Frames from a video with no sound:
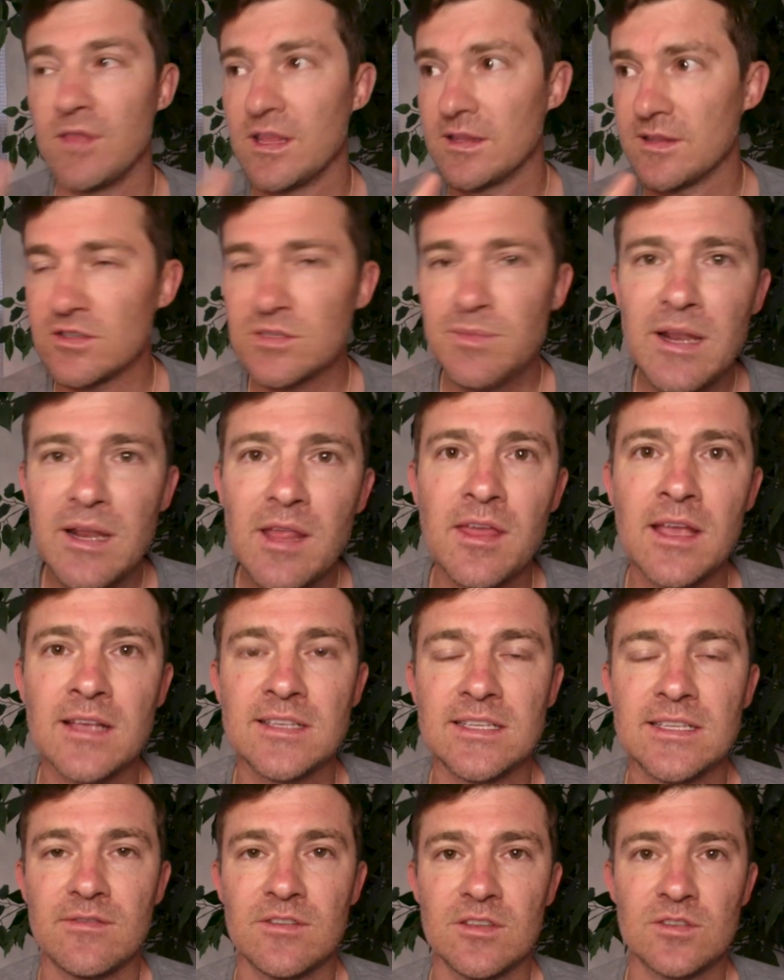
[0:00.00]
like there's many
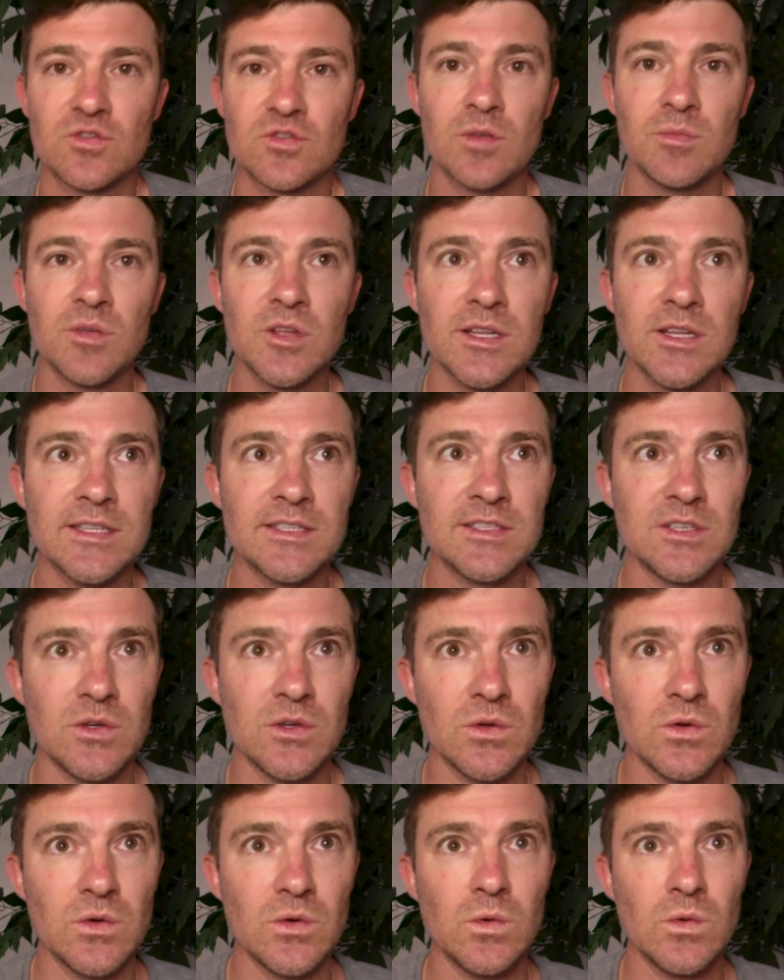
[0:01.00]
things that have attributed
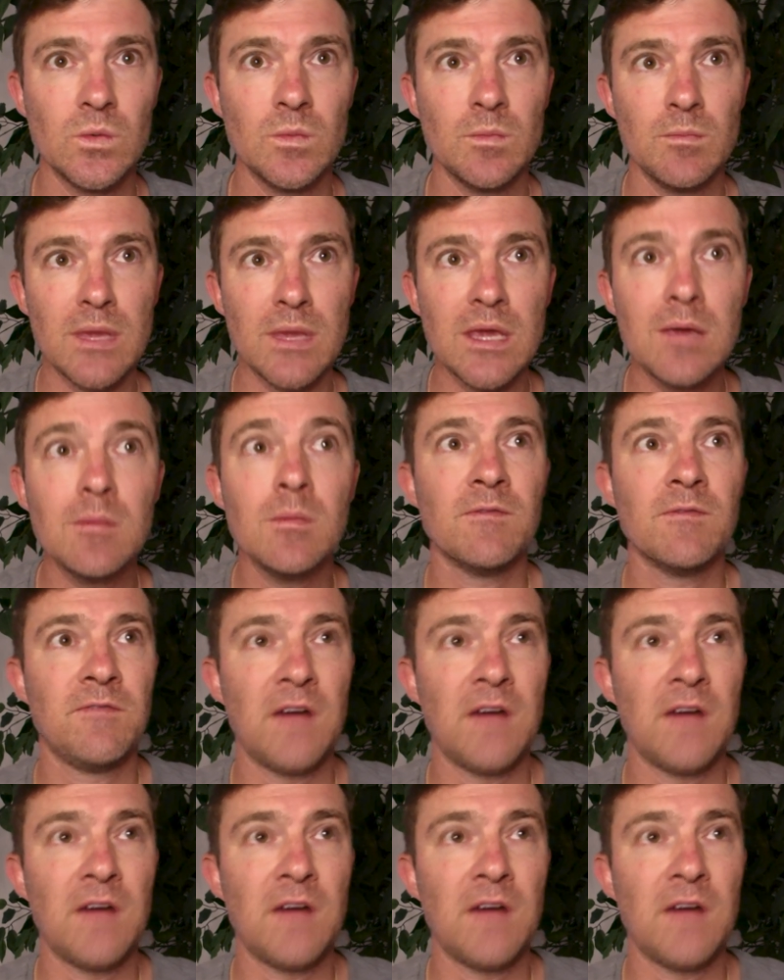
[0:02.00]
to me